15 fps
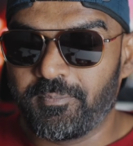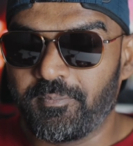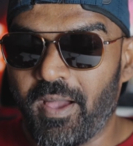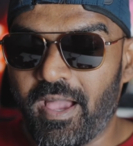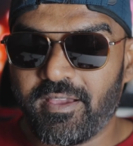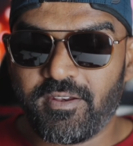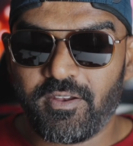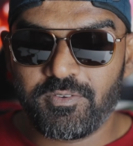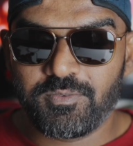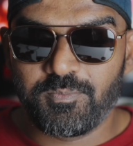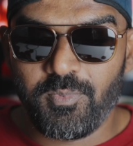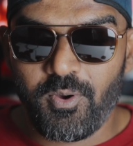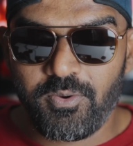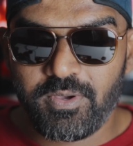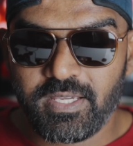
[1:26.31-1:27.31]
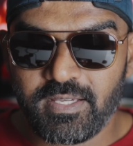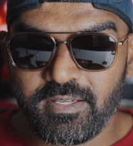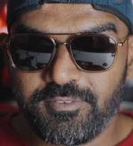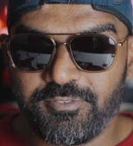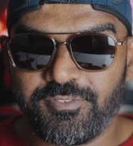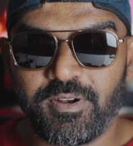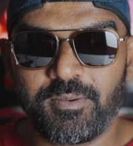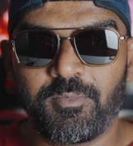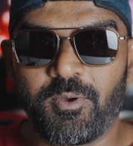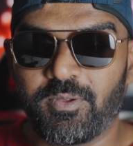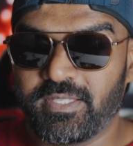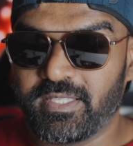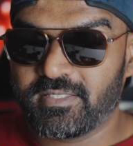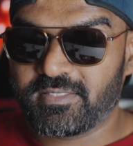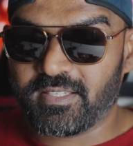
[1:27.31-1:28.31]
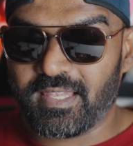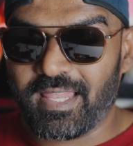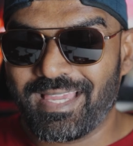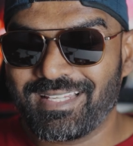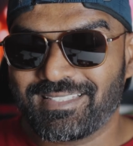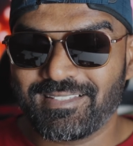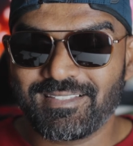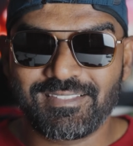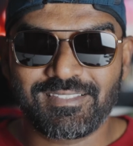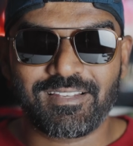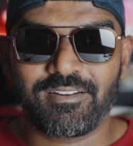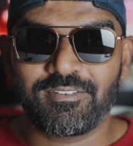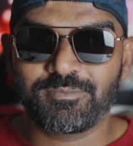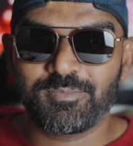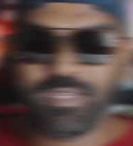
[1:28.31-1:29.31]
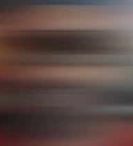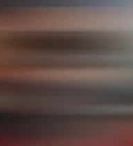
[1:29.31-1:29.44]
background bokeh from all these lightings around me.